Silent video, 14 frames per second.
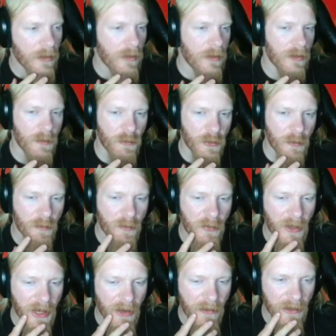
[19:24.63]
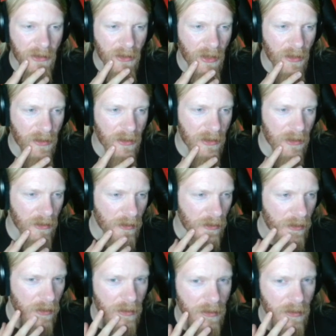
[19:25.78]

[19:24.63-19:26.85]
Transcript: They're preparing another kill?